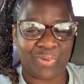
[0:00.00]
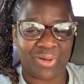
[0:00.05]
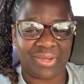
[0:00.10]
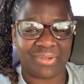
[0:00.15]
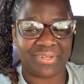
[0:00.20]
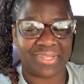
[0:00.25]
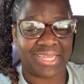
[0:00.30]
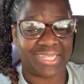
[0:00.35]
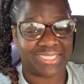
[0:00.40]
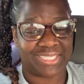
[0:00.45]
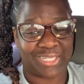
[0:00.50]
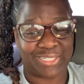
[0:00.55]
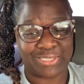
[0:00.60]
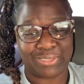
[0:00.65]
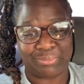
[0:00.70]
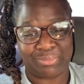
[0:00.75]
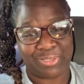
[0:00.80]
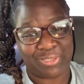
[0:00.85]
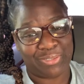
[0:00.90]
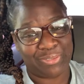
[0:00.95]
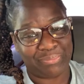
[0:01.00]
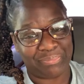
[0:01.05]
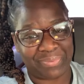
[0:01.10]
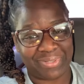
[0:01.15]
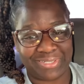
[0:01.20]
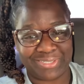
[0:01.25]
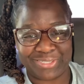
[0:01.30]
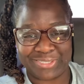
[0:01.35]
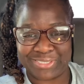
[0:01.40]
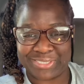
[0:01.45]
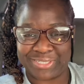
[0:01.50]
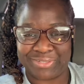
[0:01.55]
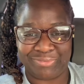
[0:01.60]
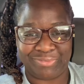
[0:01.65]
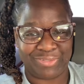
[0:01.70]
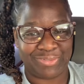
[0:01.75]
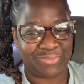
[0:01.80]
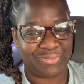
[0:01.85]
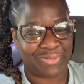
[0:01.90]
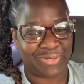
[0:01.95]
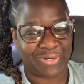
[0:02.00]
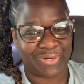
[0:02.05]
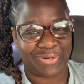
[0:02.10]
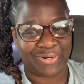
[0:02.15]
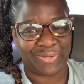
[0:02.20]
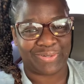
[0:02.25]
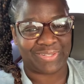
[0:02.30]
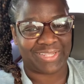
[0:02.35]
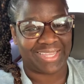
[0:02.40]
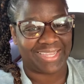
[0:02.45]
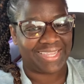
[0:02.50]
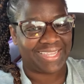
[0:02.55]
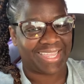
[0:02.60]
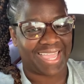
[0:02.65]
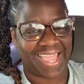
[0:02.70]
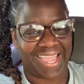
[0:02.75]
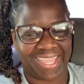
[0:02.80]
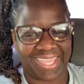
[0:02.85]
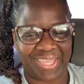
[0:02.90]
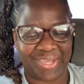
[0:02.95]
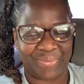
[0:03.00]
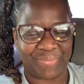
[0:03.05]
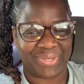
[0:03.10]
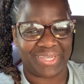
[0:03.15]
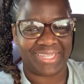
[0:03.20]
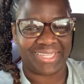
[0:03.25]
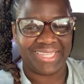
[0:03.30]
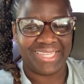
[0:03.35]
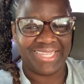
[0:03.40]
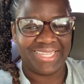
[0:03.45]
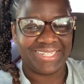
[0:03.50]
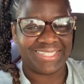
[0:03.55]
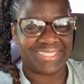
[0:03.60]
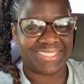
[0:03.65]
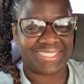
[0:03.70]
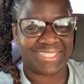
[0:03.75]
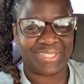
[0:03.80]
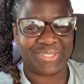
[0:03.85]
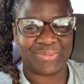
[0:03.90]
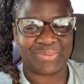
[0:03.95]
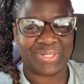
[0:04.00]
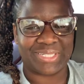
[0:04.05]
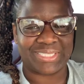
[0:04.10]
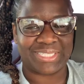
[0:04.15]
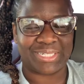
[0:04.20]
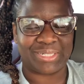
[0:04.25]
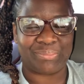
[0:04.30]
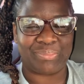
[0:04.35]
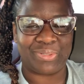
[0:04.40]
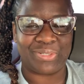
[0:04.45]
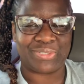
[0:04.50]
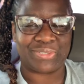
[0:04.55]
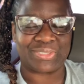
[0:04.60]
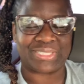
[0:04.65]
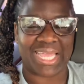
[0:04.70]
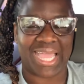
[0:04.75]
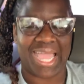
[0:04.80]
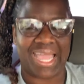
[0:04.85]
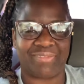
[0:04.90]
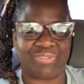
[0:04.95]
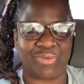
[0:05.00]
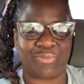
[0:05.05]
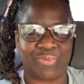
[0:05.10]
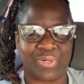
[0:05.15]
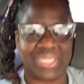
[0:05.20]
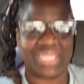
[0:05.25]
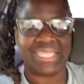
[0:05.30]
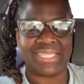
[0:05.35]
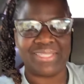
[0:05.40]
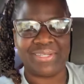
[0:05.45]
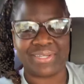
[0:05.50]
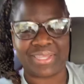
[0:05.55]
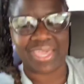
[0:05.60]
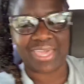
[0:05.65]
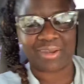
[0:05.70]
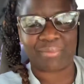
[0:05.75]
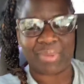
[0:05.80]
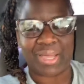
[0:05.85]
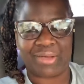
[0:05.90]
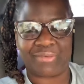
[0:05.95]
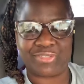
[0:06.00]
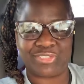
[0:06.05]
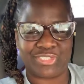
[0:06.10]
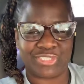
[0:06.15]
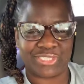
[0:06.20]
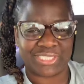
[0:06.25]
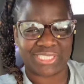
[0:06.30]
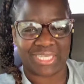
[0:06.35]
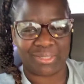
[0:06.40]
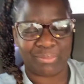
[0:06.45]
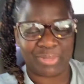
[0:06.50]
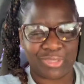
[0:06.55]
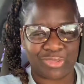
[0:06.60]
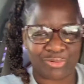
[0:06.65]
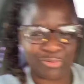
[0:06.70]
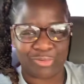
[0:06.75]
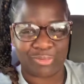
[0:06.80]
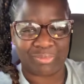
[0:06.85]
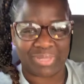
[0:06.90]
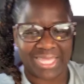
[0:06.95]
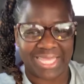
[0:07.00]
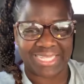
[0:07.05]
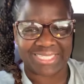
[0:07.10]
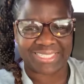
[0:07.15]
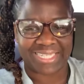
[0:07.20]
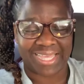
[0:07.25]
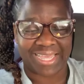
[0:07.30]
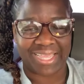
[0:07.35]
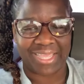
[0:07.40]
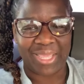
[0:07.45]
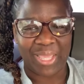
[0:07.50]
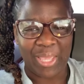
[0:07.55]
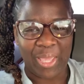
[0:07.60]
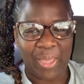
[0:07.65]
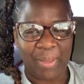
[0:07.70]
Wanda, I saw some cute pictures of you, girl. Like, I can't wait to see the rest of the pictures. I have to really look at them. I was just skimming through them last night.